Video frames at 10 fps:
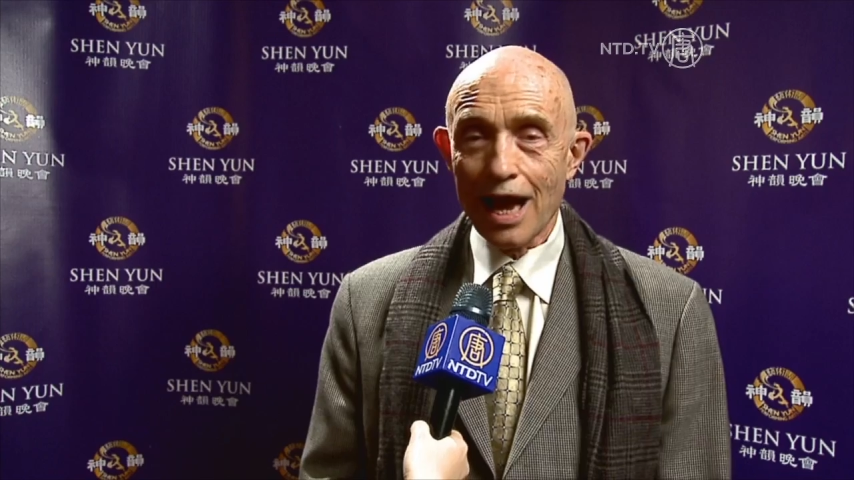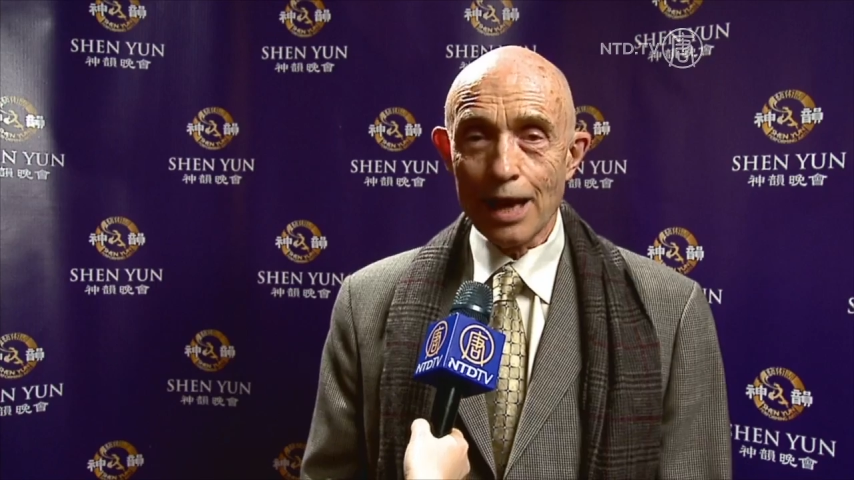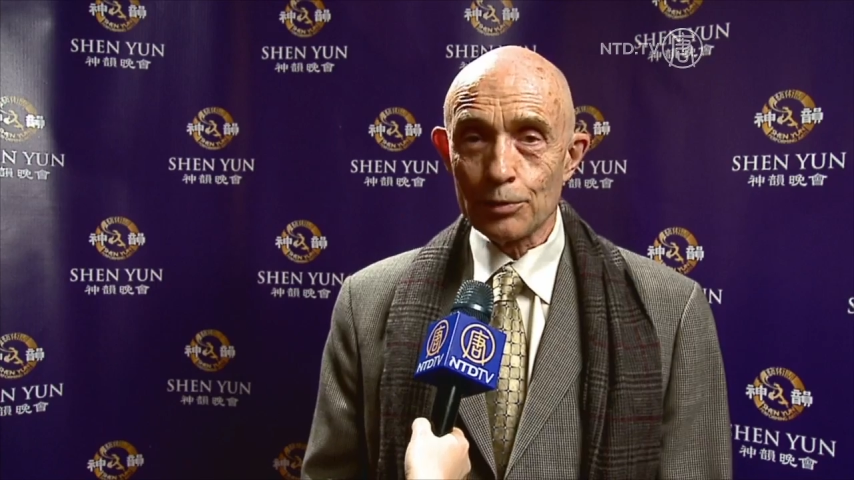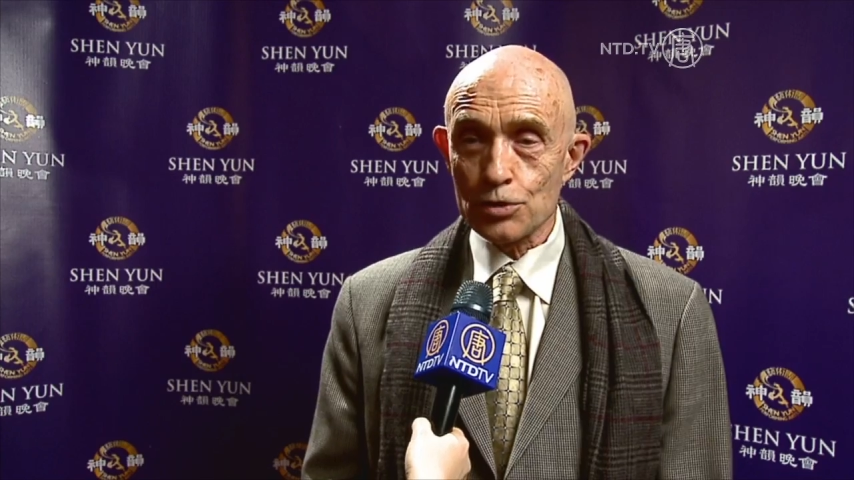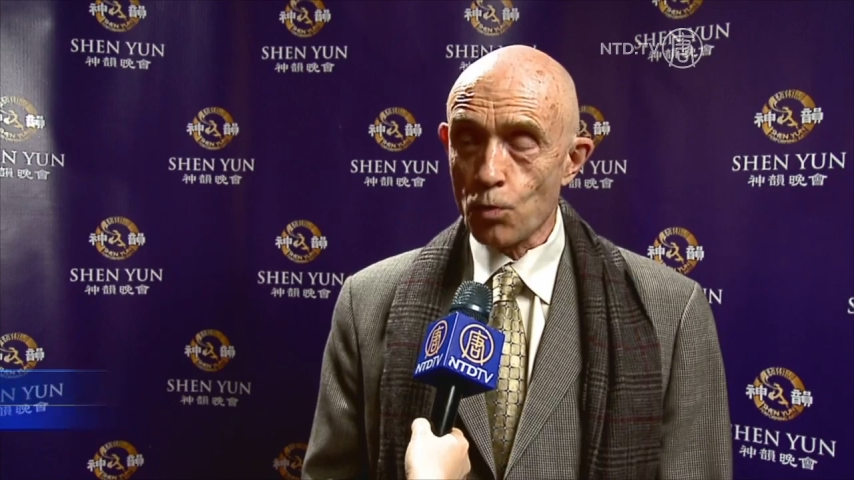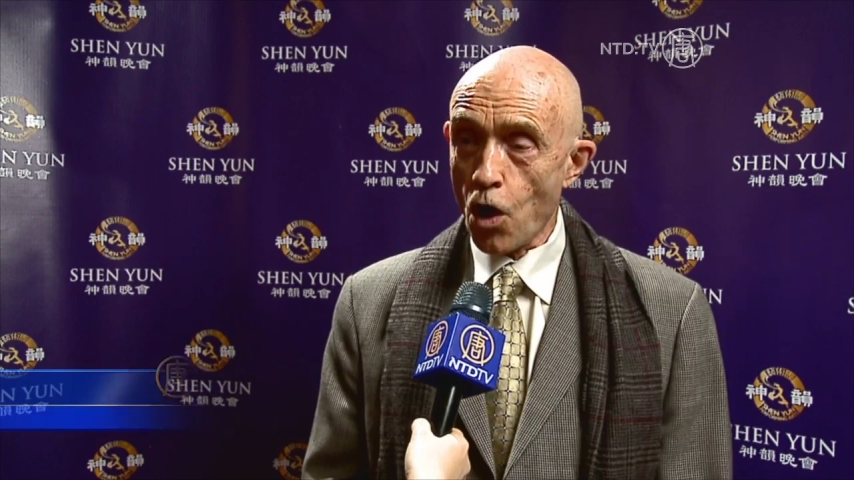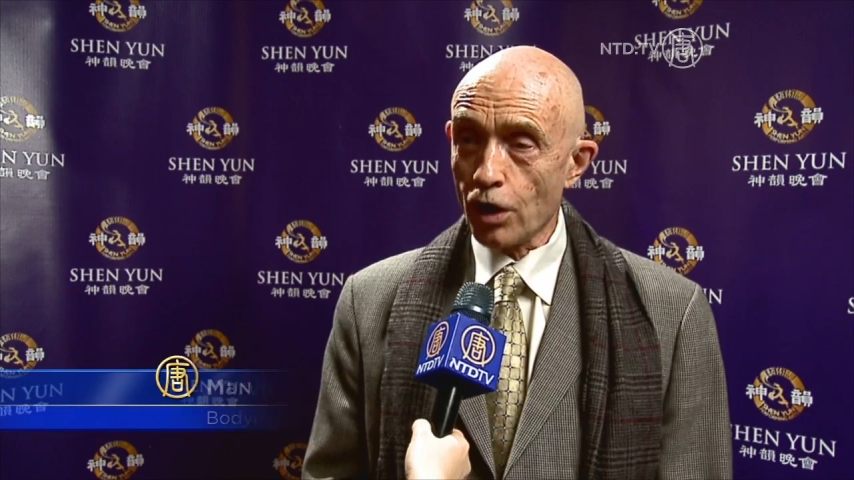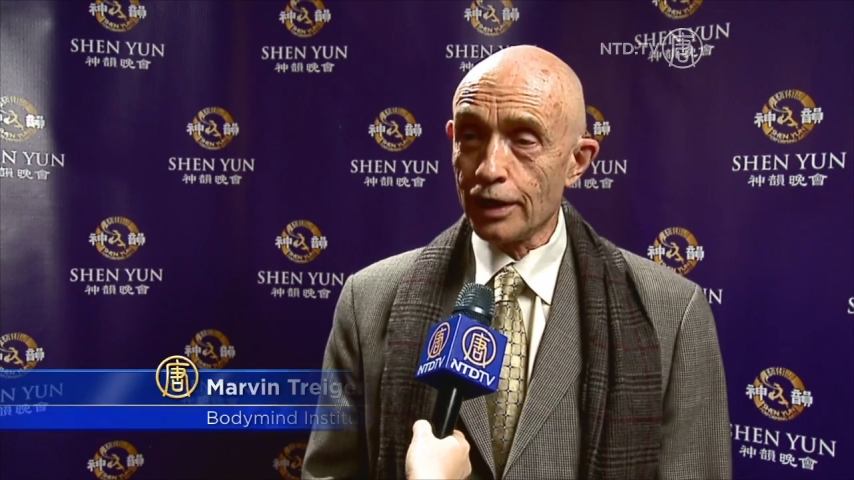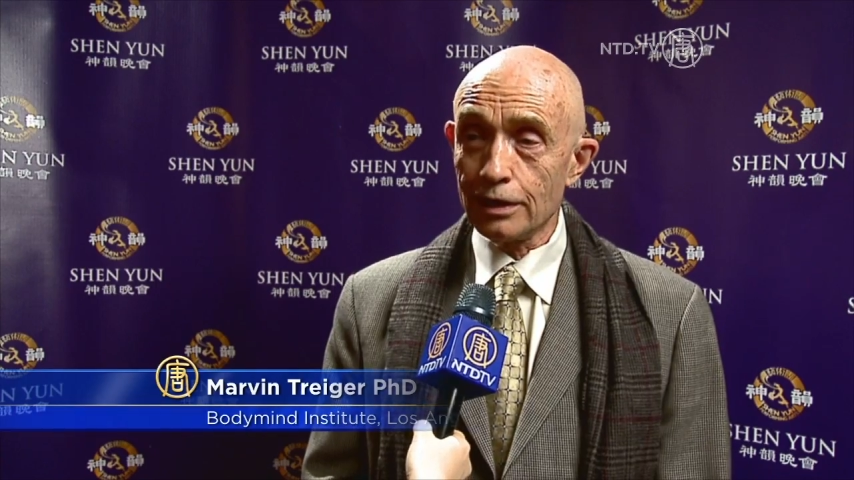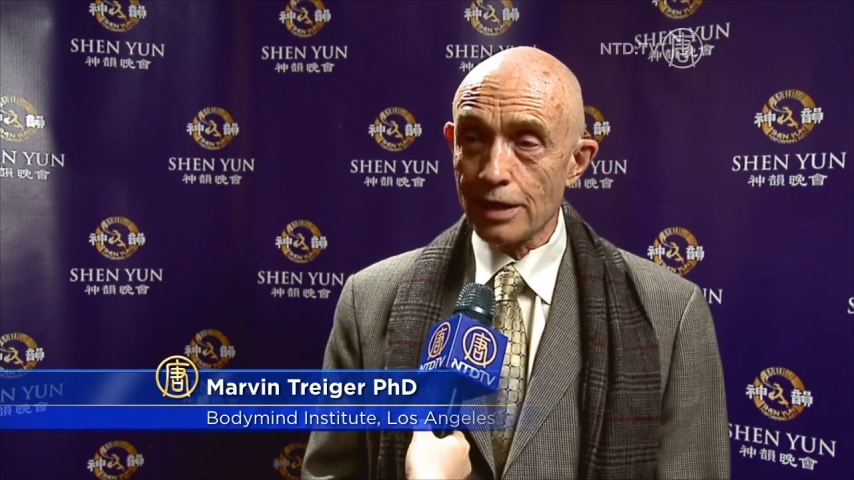I was
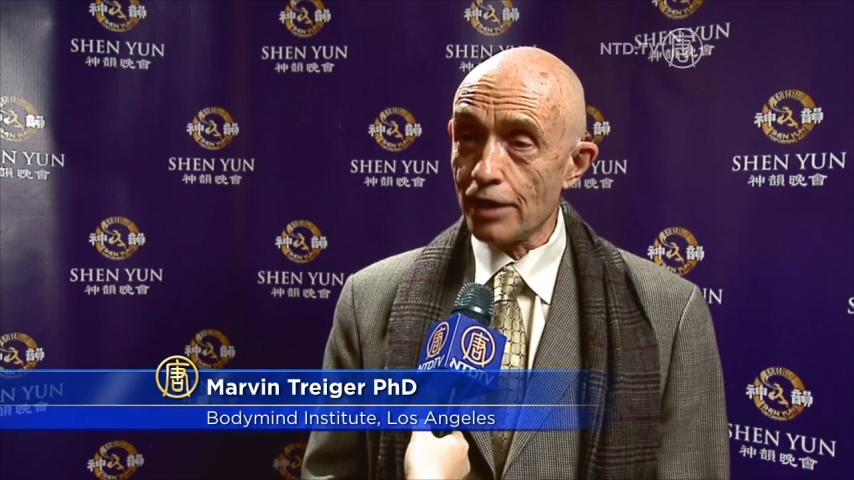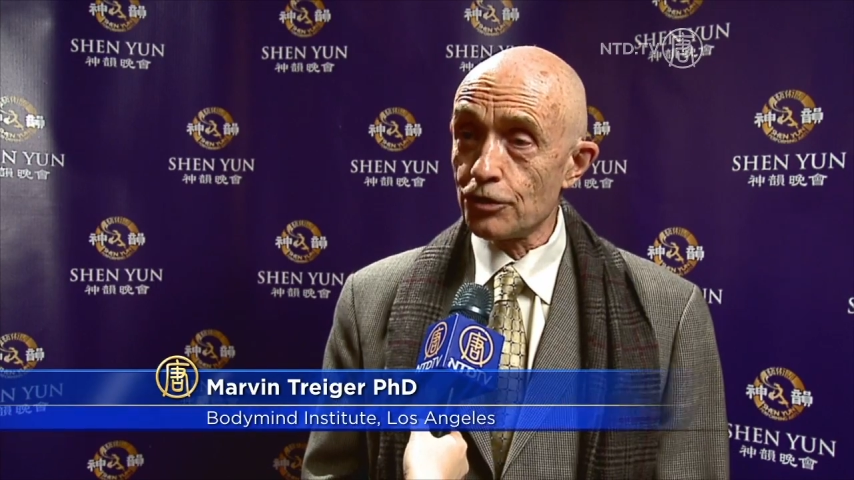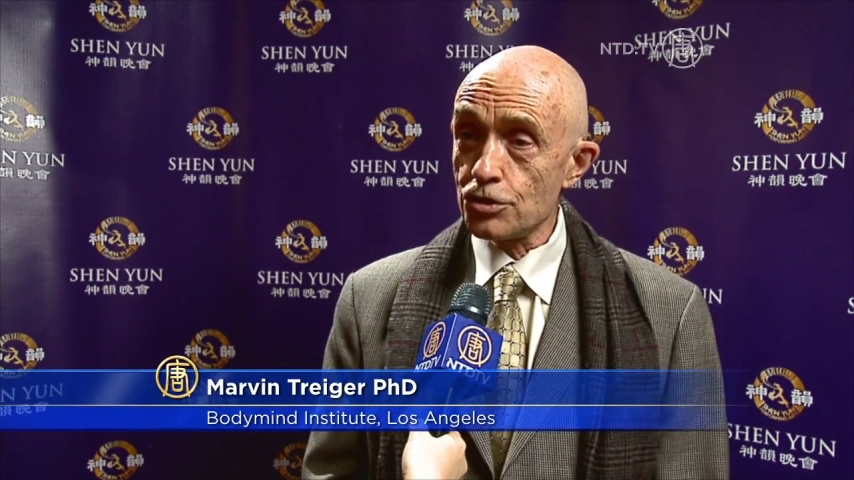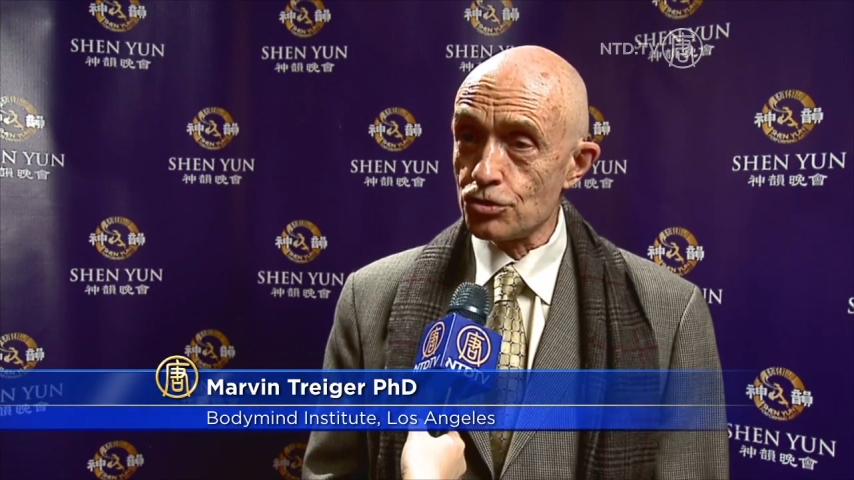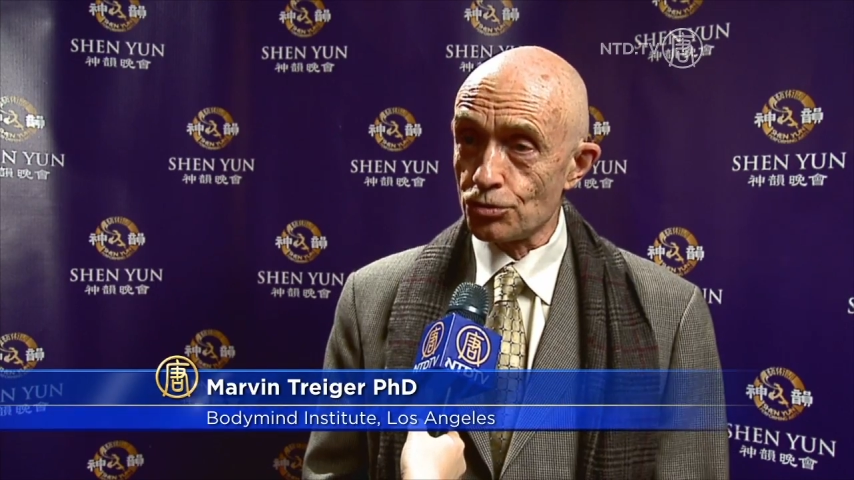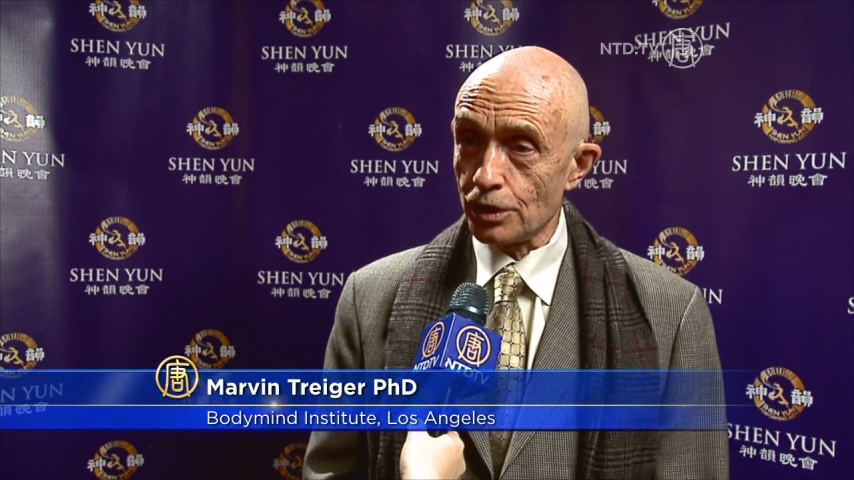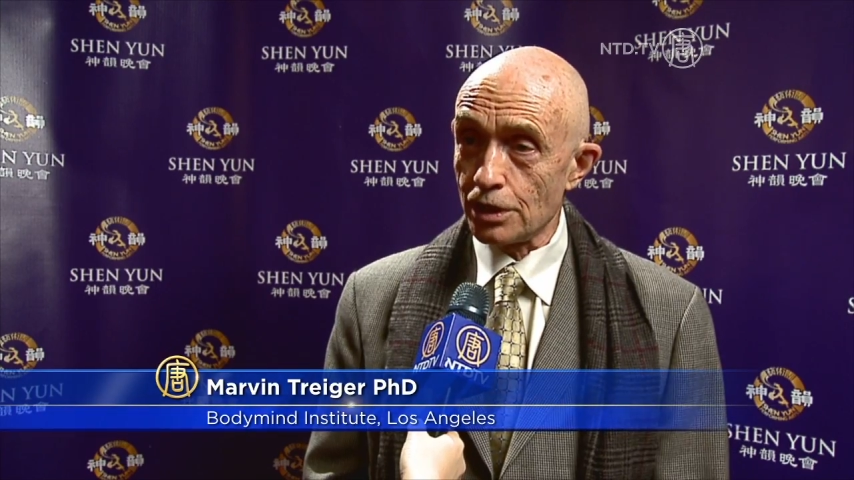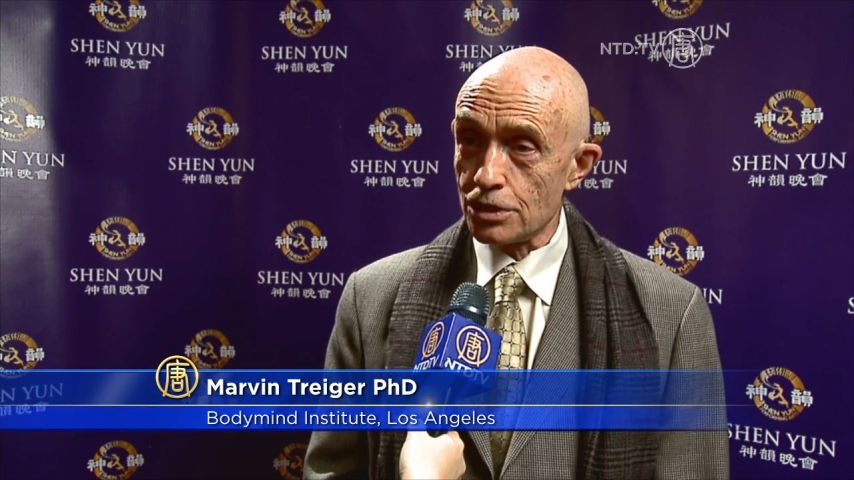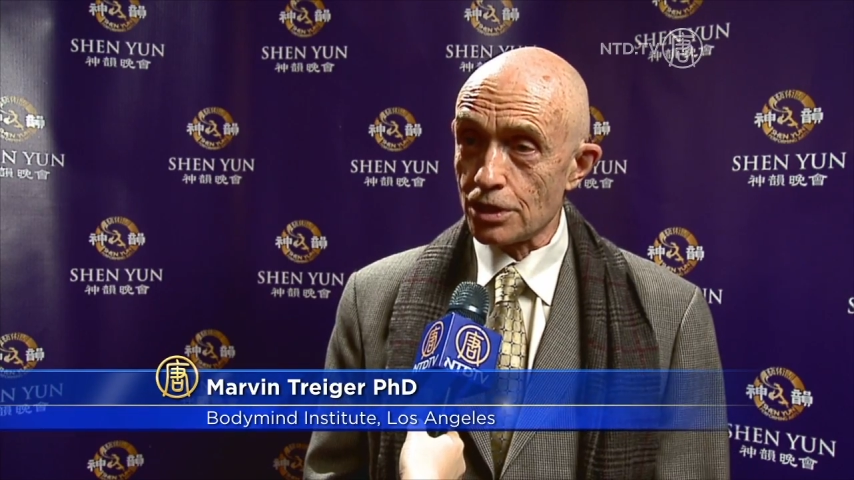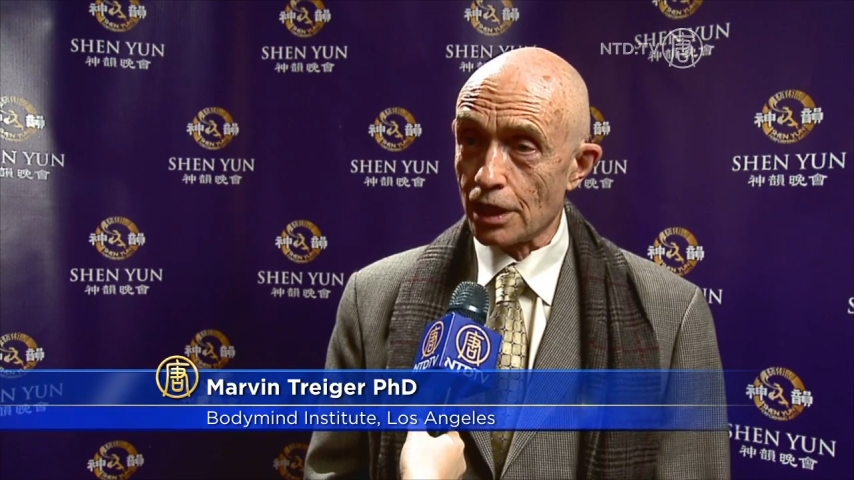walking down the
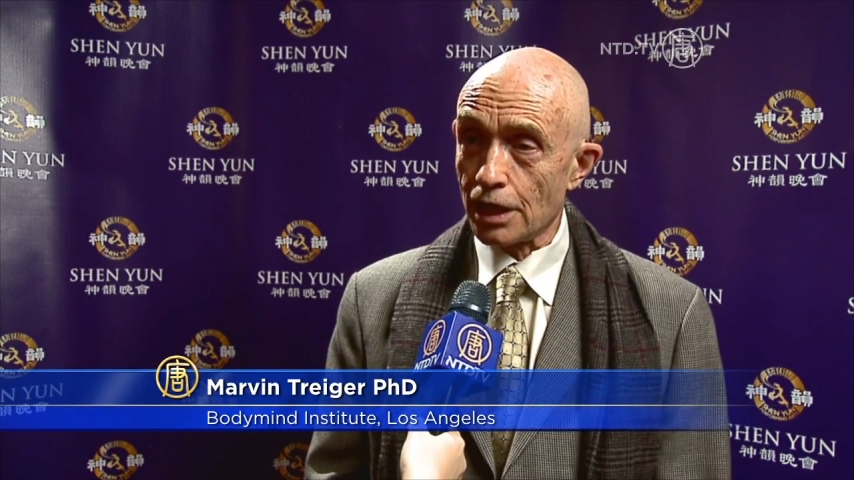street